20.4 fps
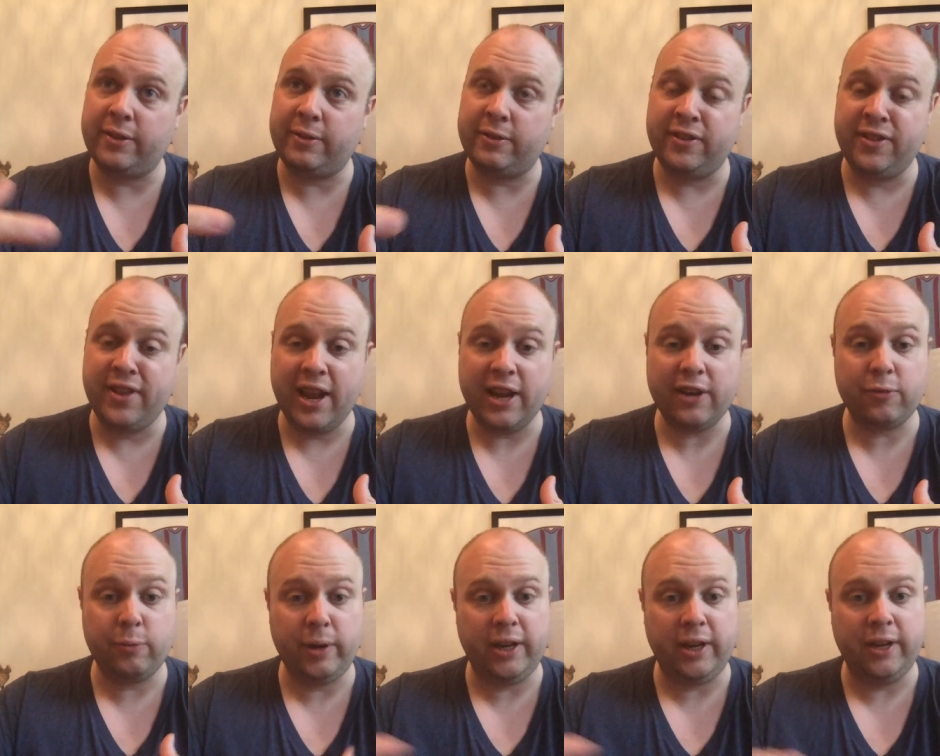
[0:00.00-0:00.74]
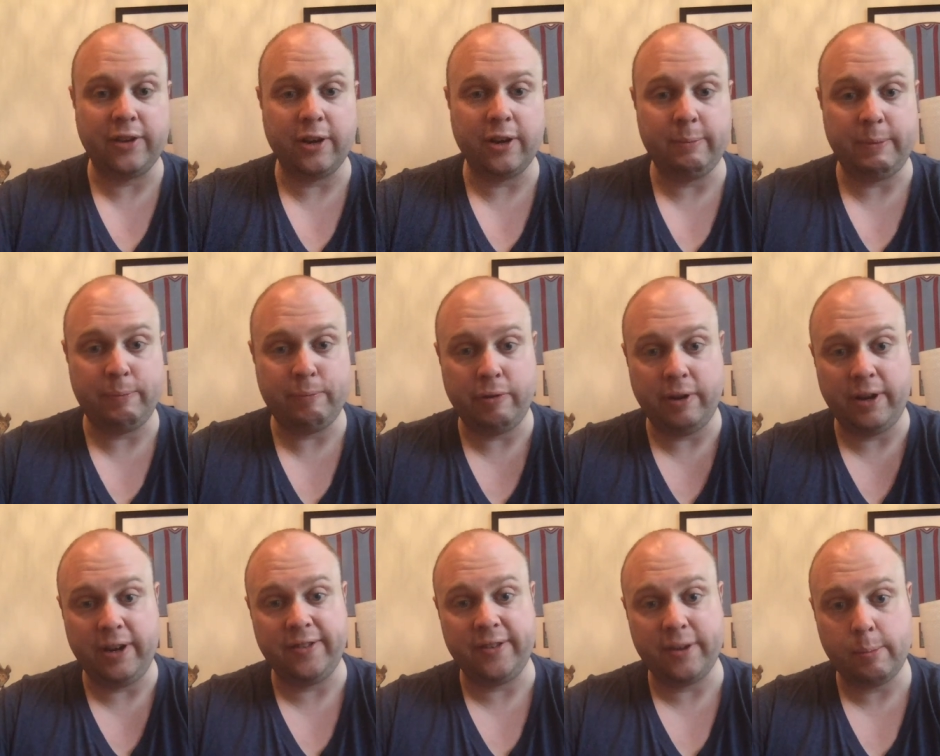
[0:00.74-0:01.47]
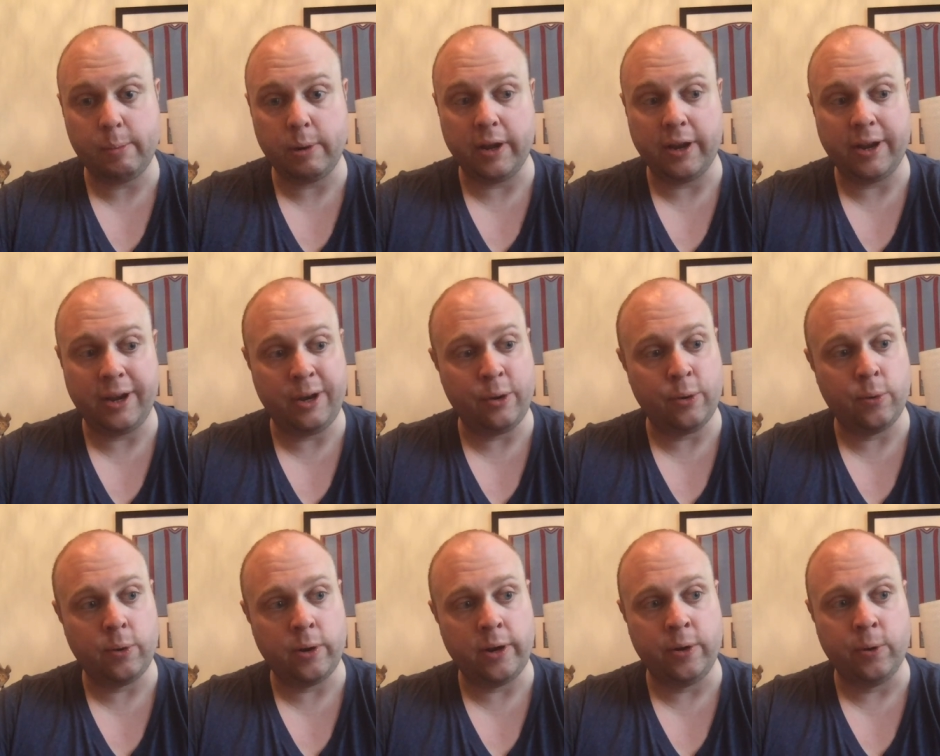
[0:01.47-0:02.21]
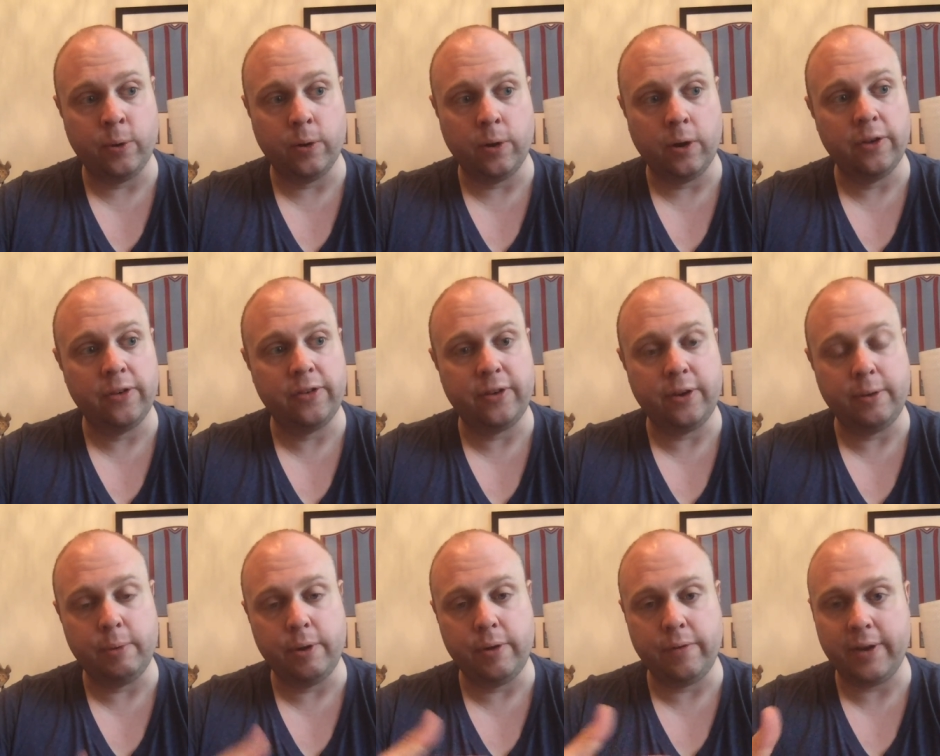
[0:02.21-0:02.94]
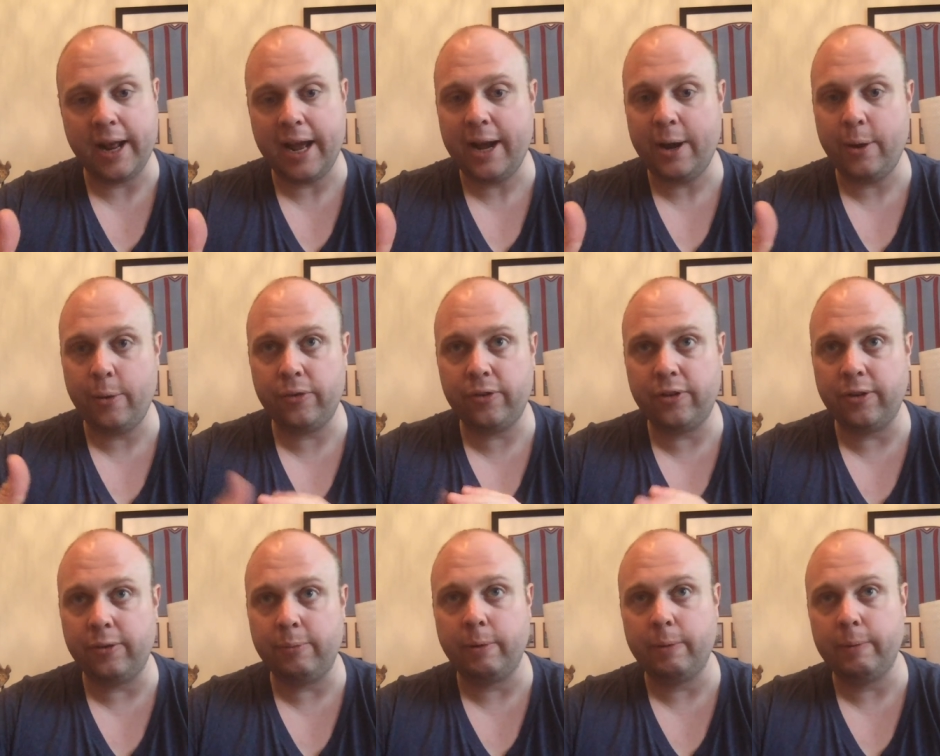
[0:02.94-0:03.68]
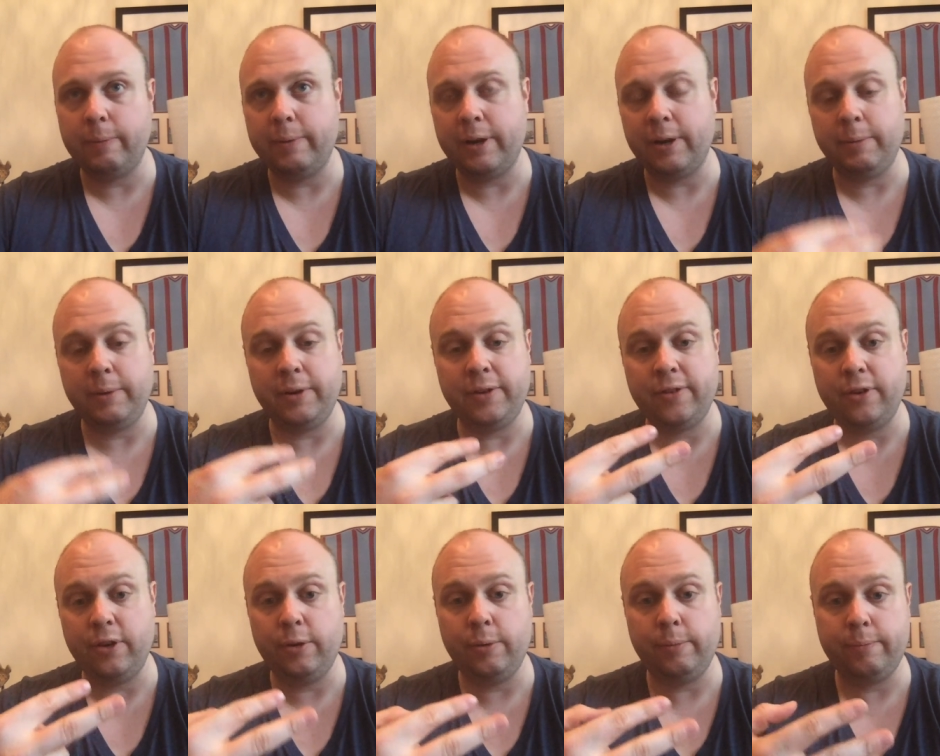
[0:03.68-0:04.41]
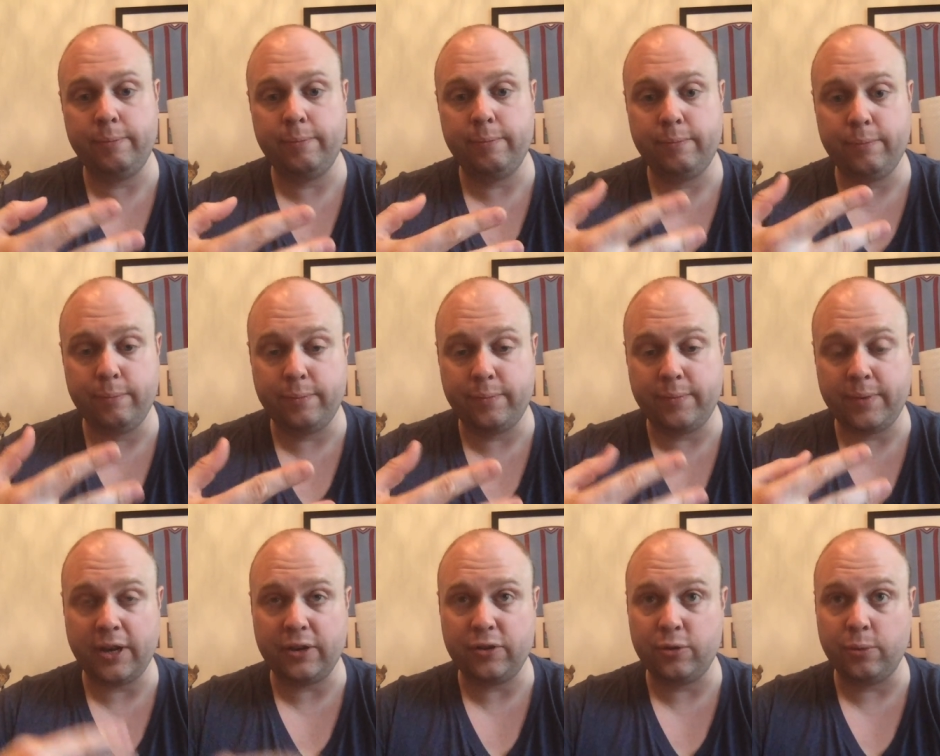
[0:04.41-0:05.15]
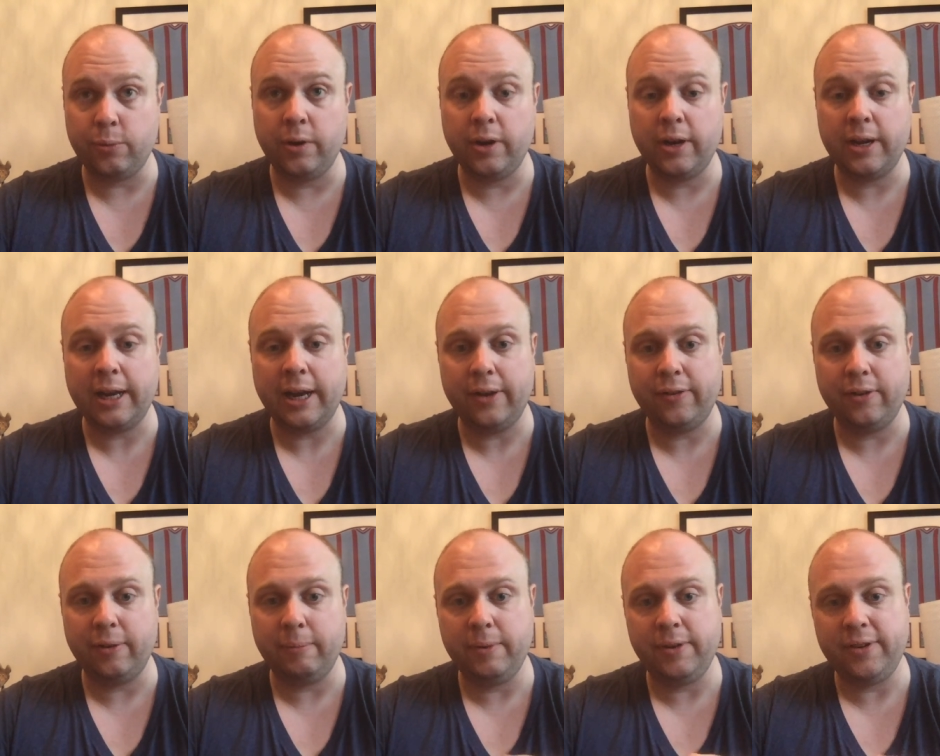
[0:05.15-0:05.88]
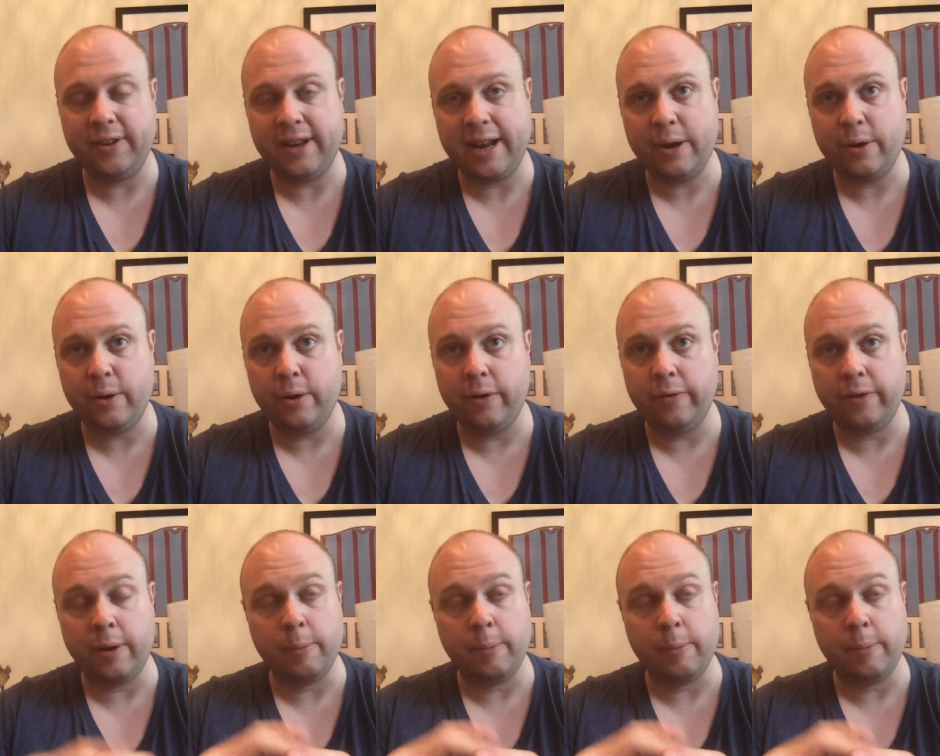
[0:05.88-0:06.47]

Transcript: next week is going to be pretty similar. In all, in all honesty, moving house, there's probably going to be two potential workouts I'm missing out of.